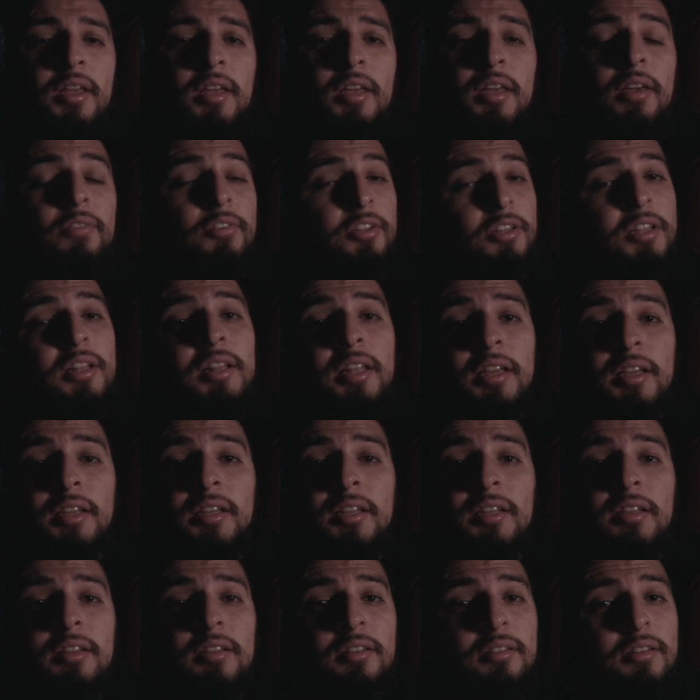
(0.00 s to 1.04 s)
if you did like
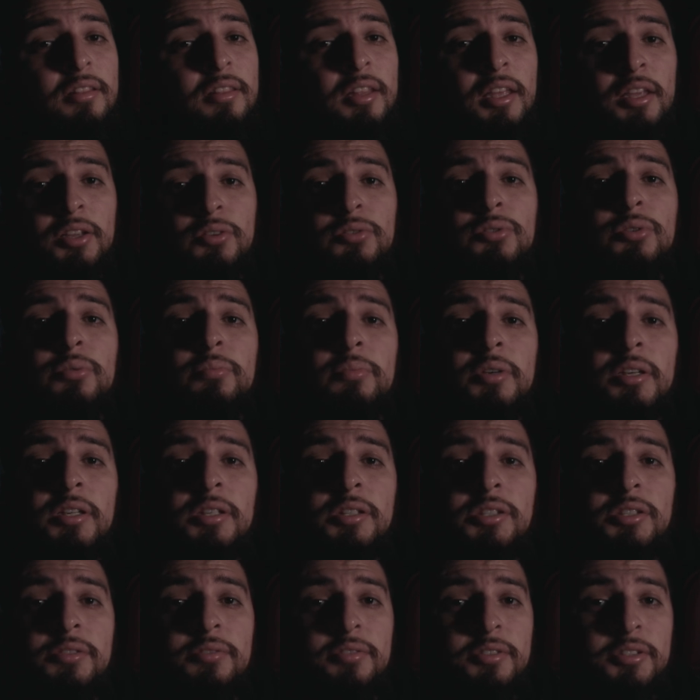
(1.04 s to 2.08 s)
it, thank you so
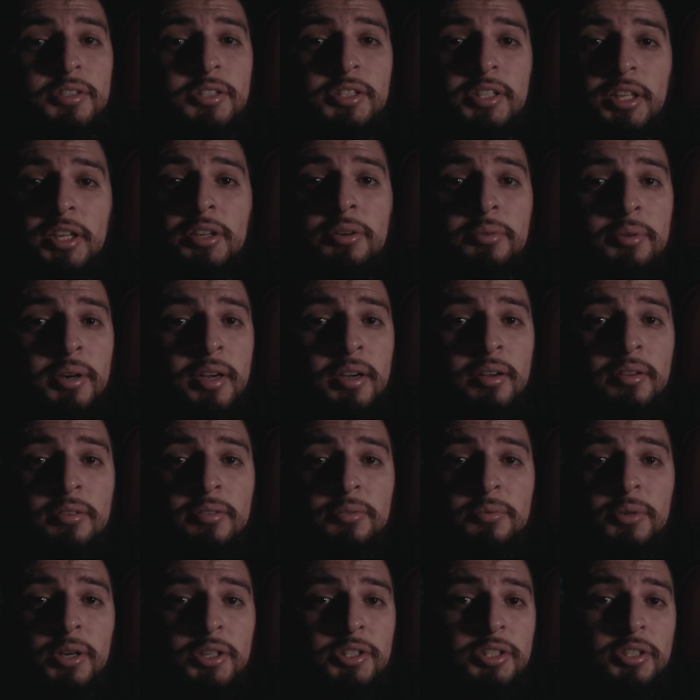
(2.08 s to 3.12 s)
much for sticking
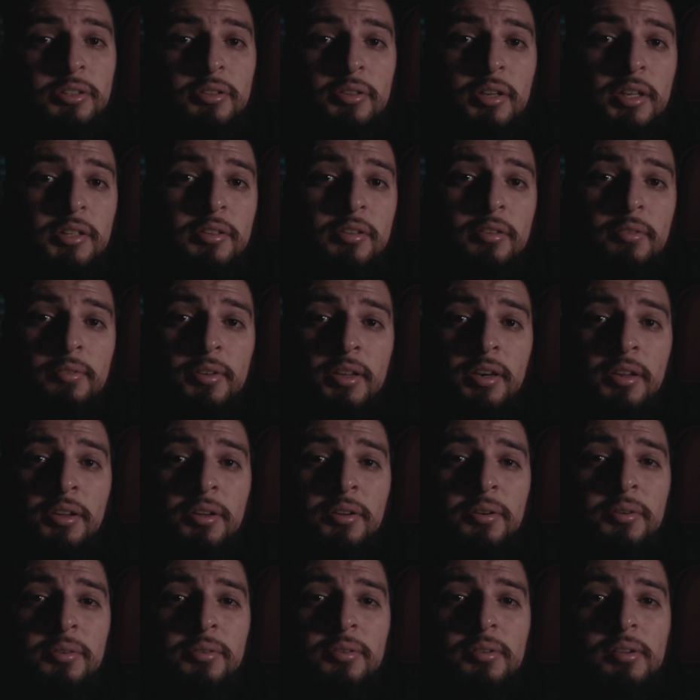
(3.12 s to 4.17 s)
around, watching the end of the
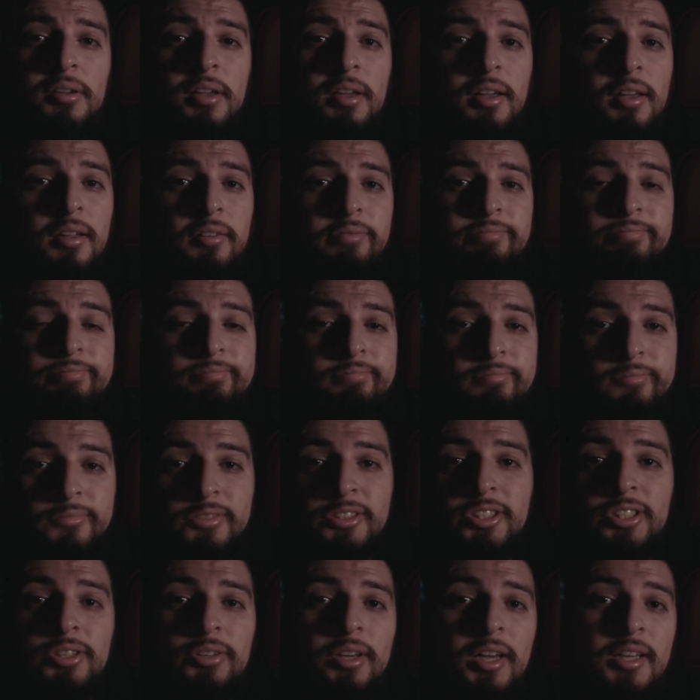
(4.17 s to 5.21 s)
video, and
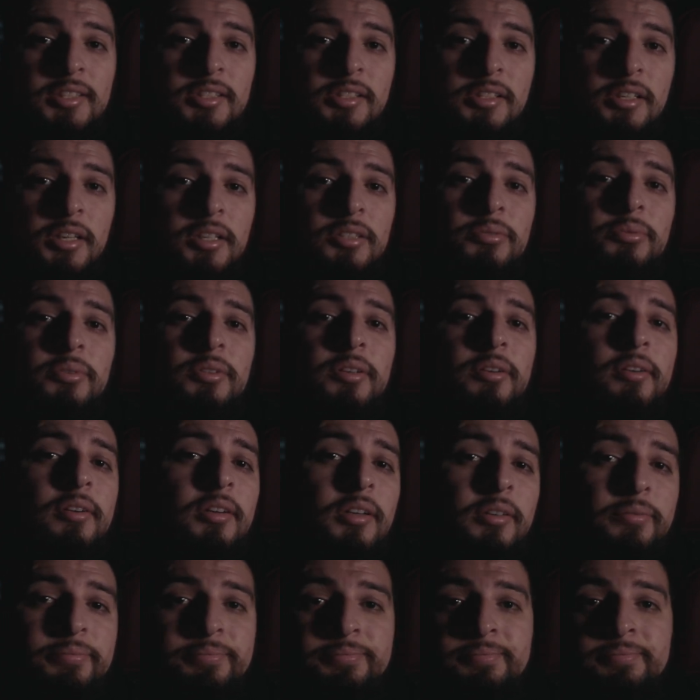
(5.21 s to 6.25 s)
see you guys in the next one. All
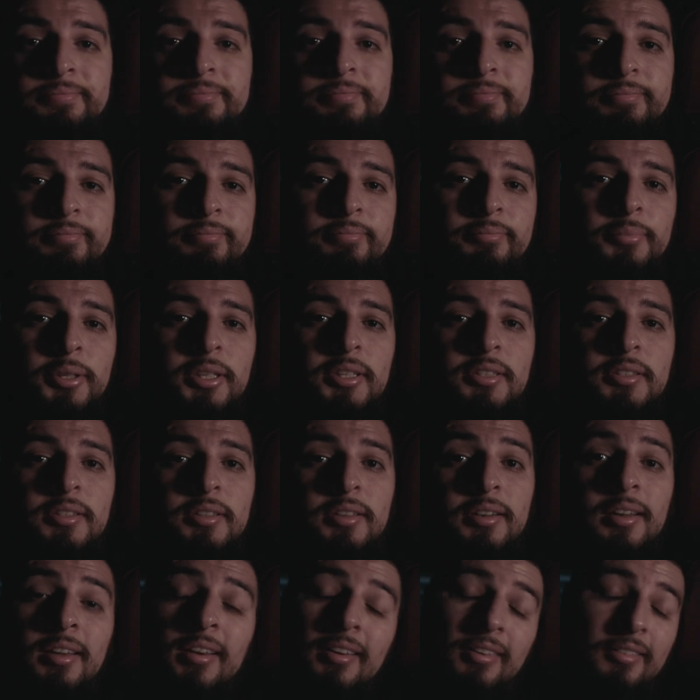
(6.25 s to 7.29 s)
right, peace.
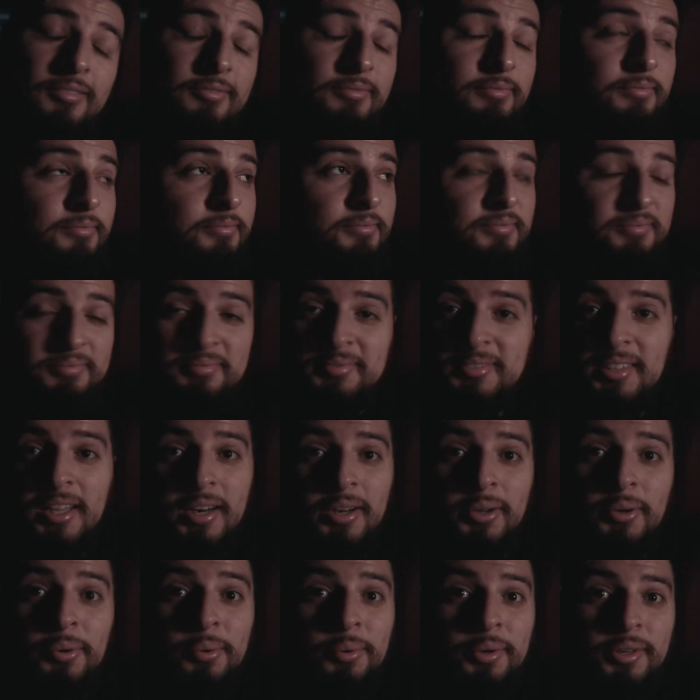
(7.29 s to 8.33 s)
And I
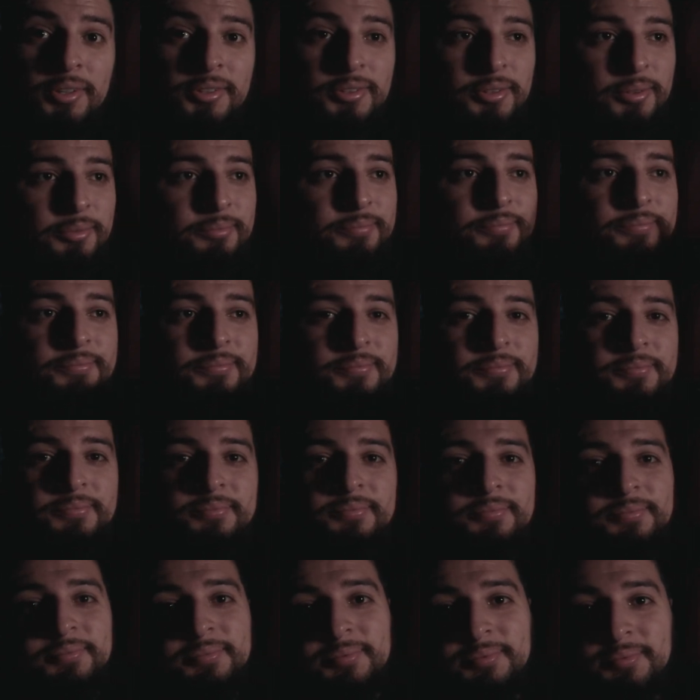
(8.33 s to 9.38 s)
gotta go work, so
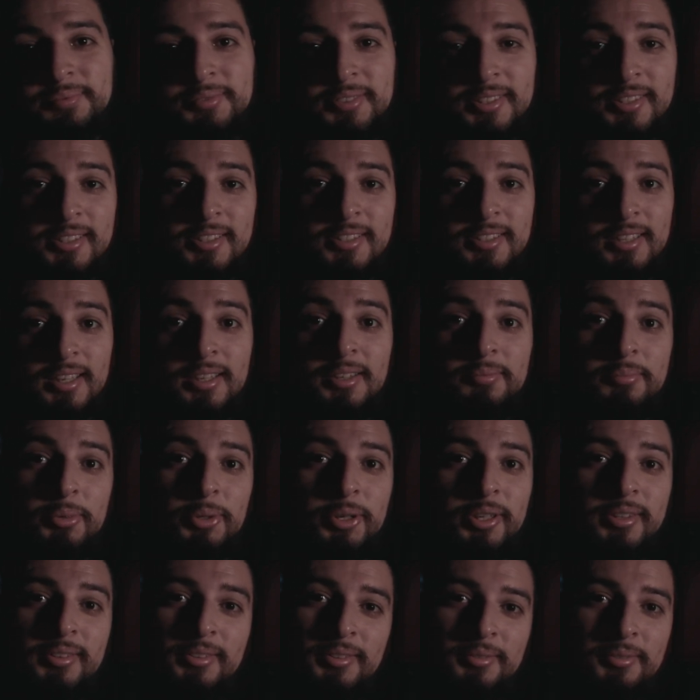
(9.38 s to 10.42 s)
it's like
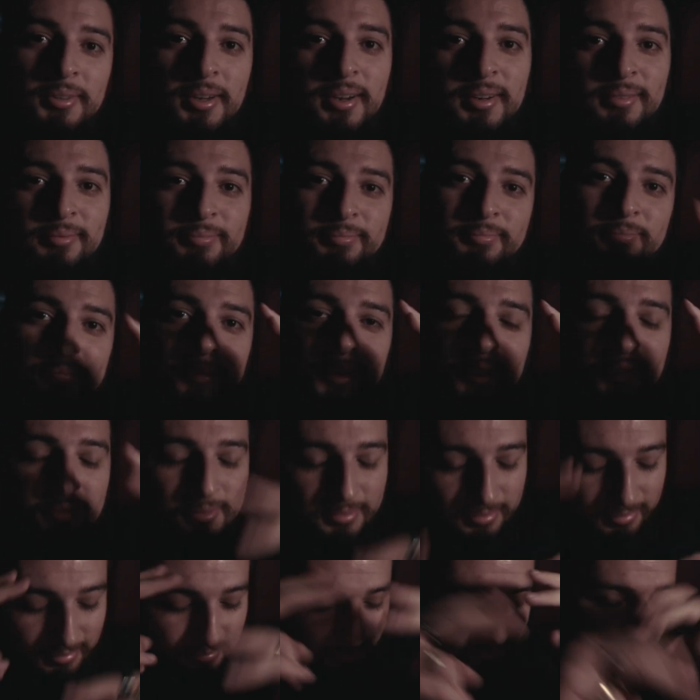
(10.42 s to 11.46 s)
morning. All
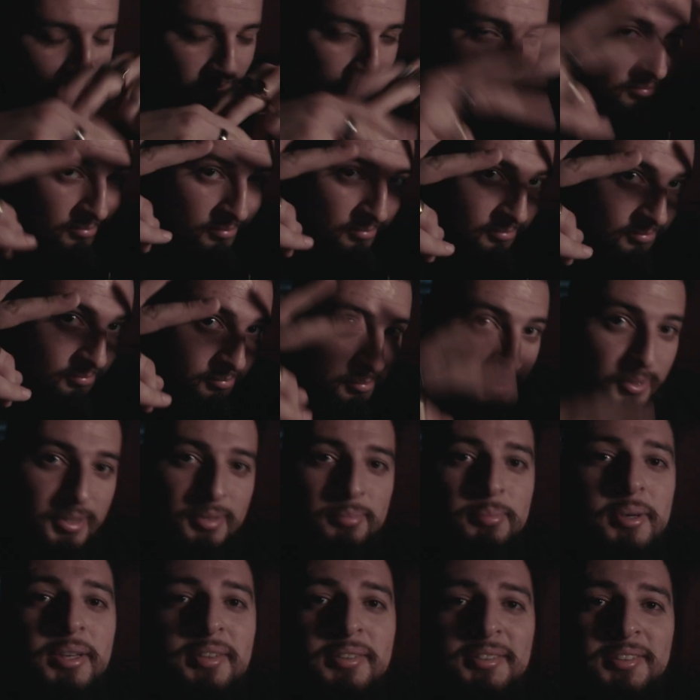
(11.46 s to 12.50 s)
right, peace,
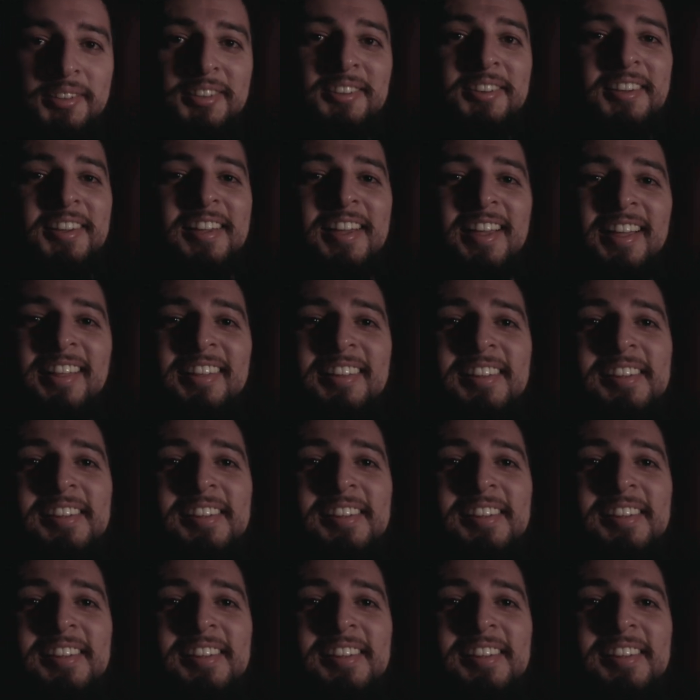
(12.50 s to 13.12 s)
bye.